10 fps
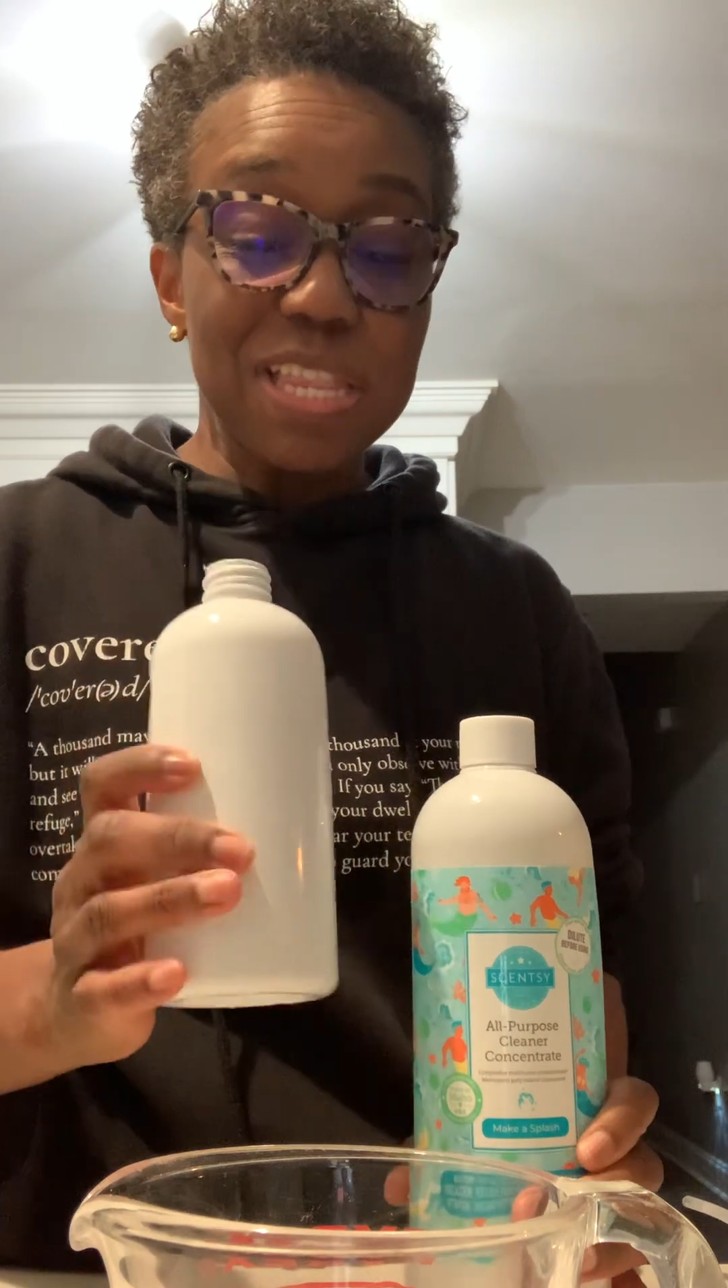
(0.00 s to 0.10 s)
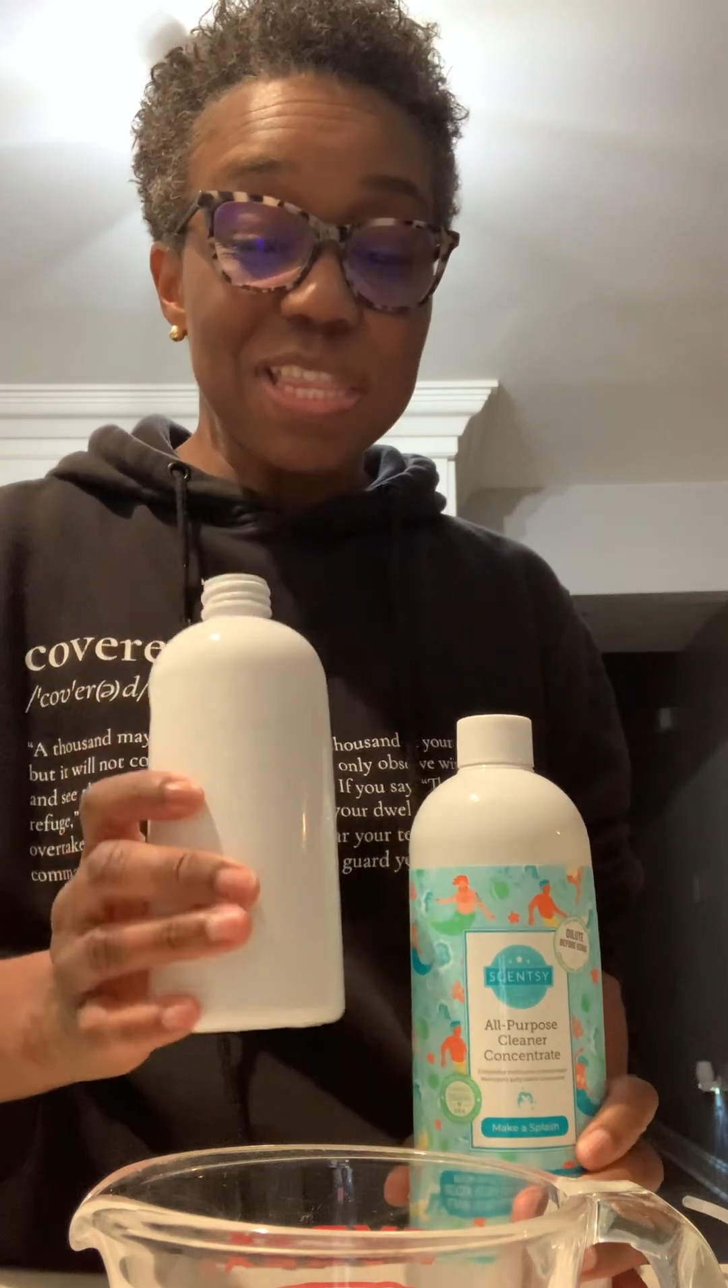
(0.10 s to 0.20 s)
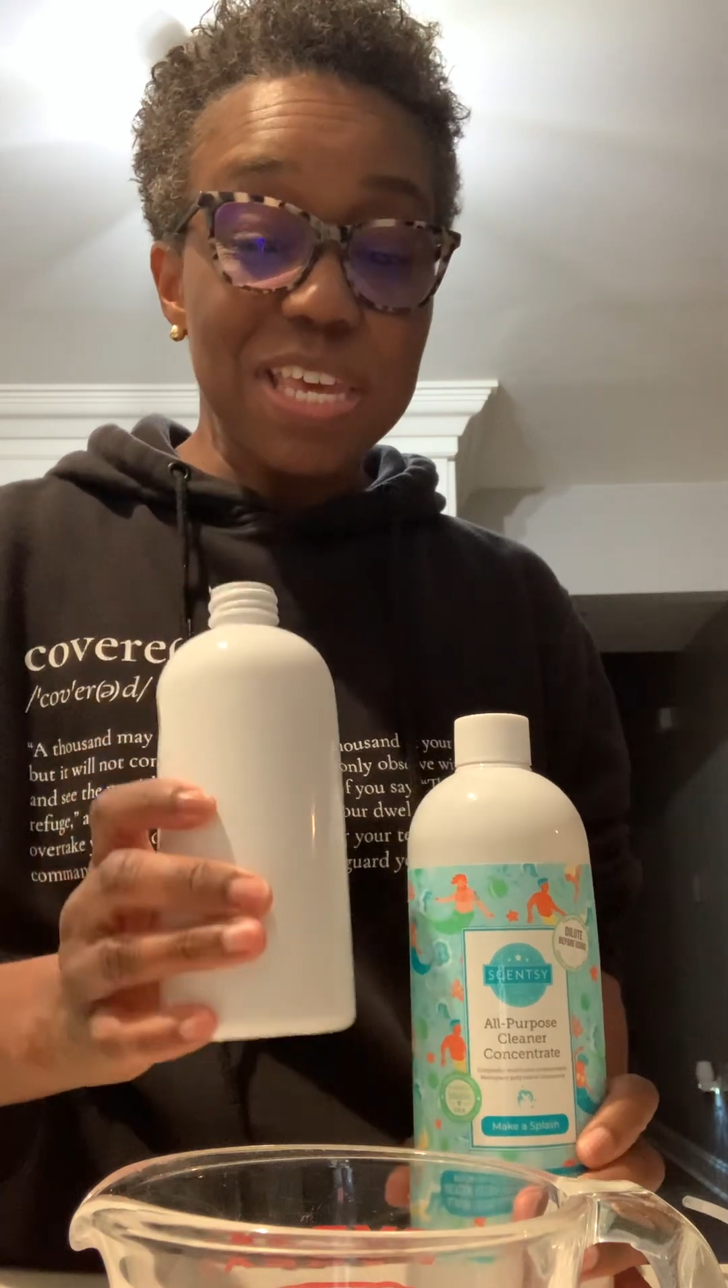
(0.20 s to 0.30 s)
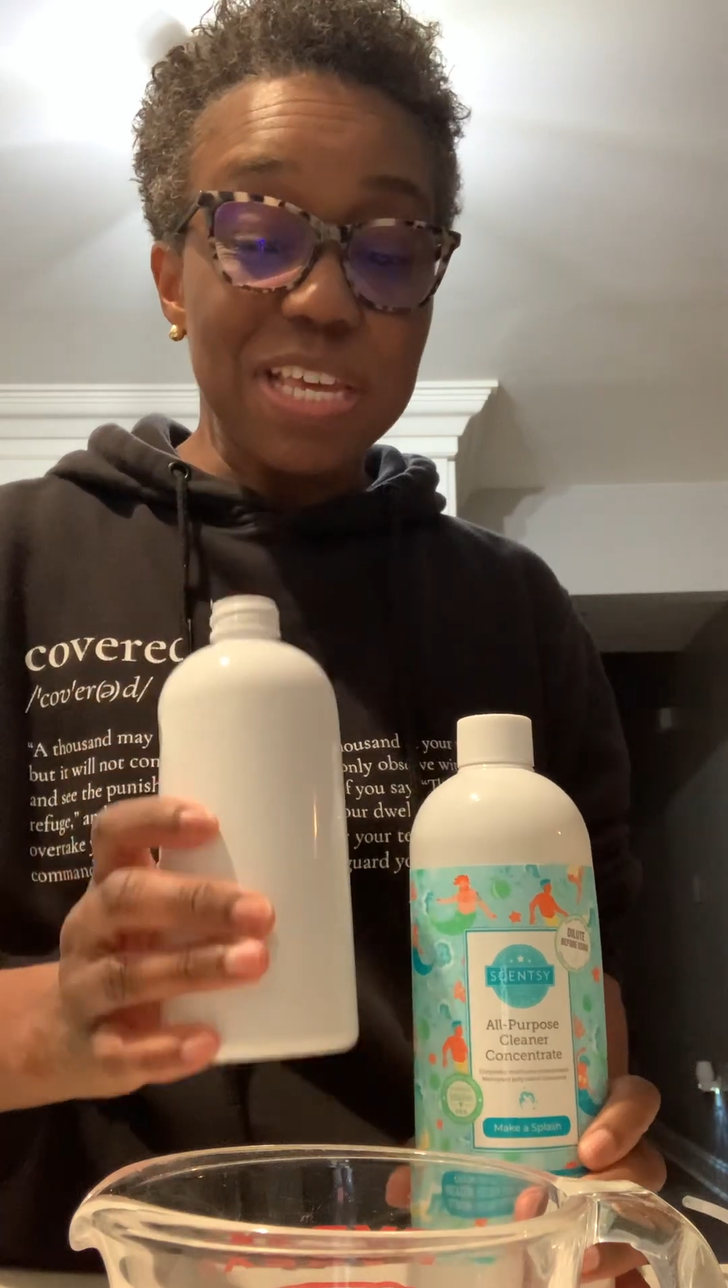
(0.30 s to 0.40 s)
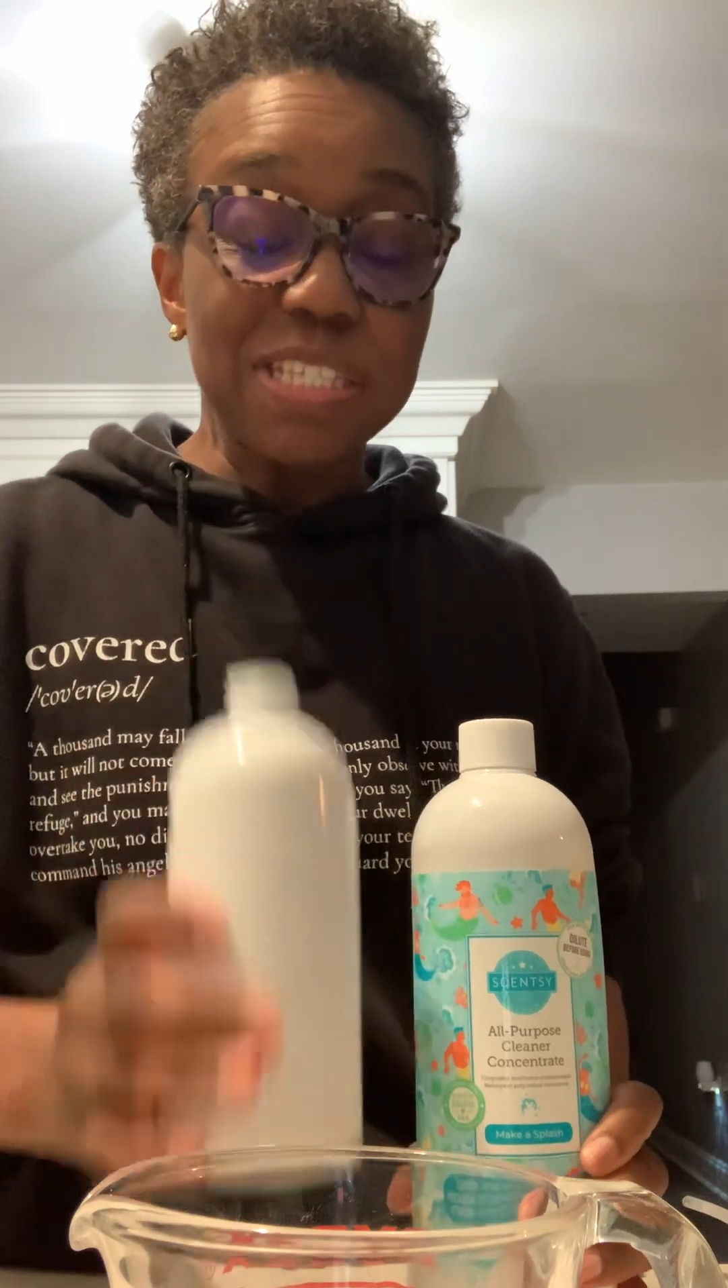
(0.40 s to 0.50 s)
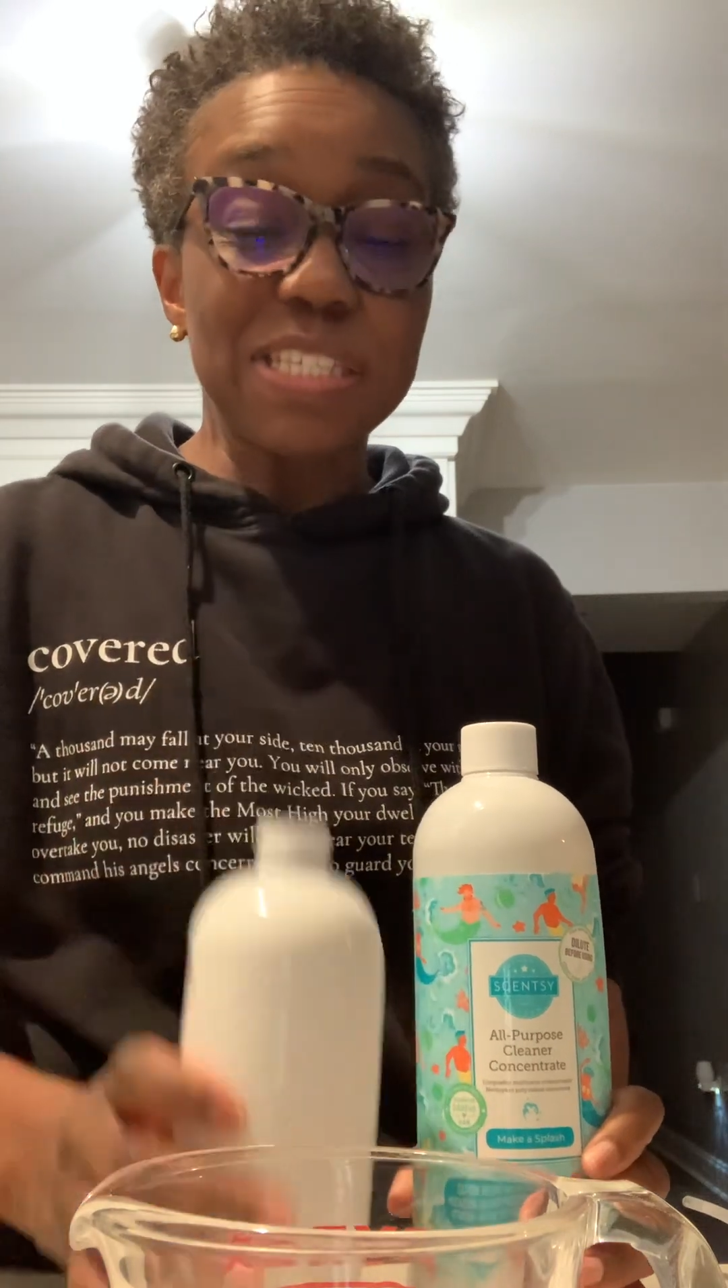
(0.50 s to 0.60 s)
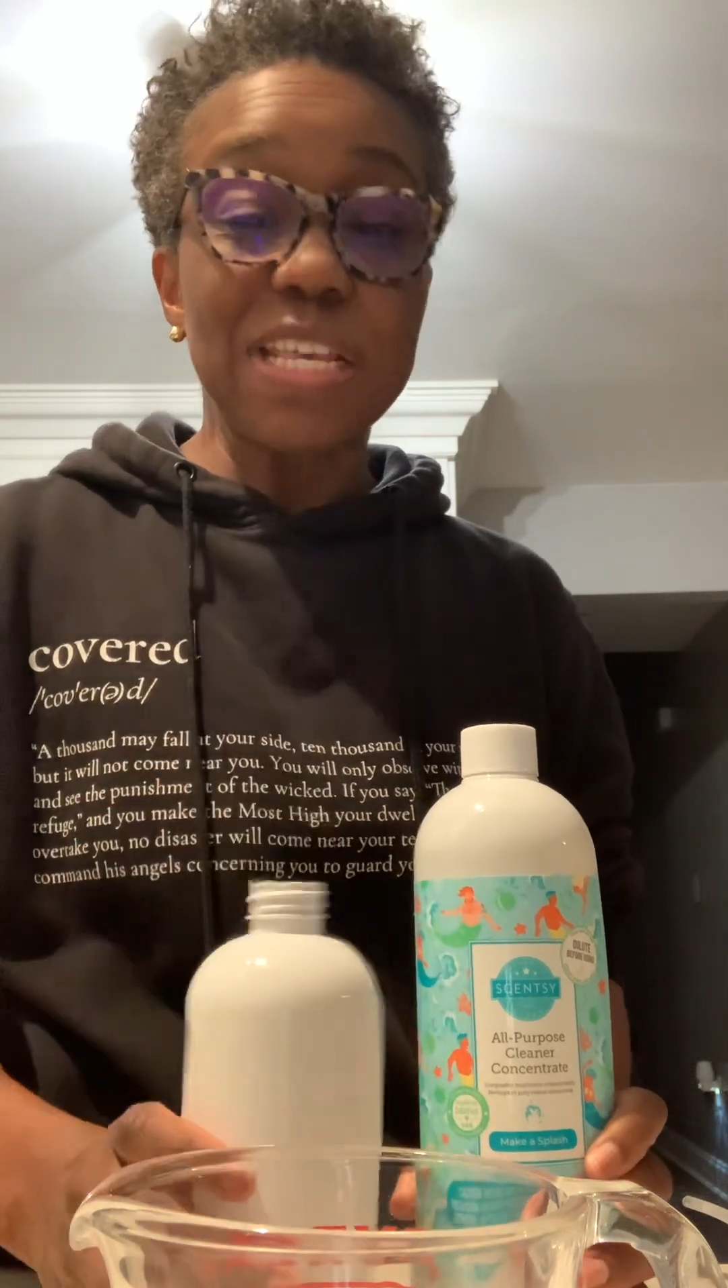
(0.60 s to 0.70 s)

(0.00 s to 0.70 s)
this,